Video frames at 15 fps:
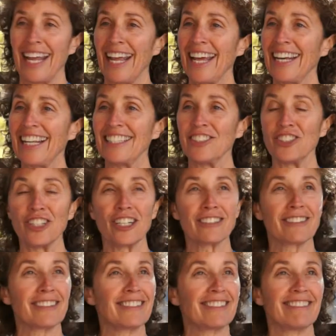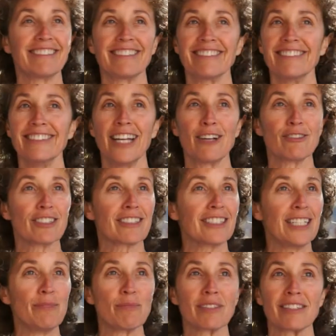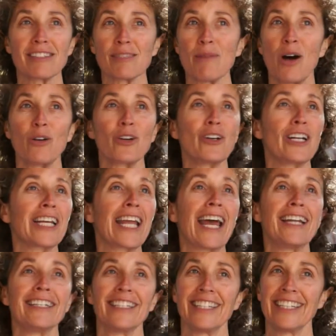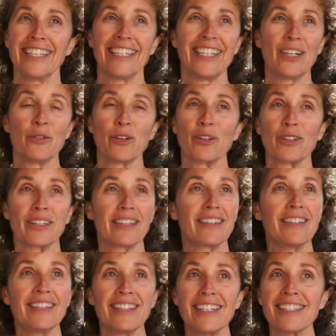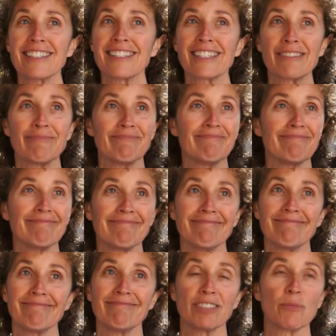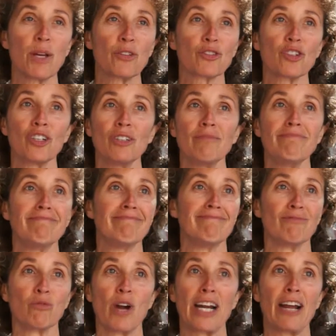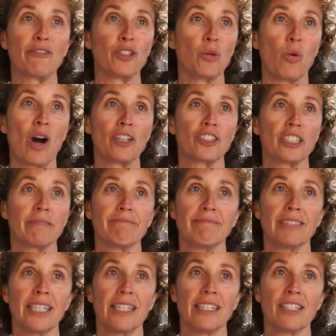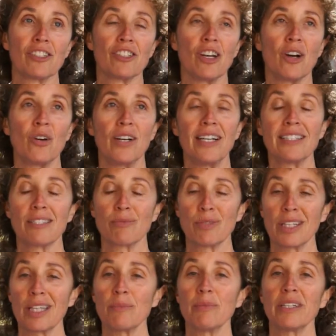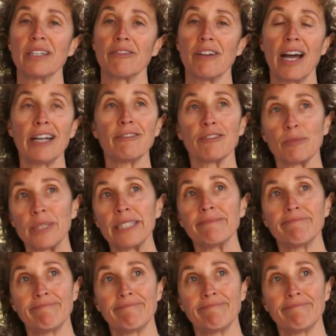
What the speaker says: and it just never seems to smell good again. Where this smells good right after you wash it. So it's really been a find for me.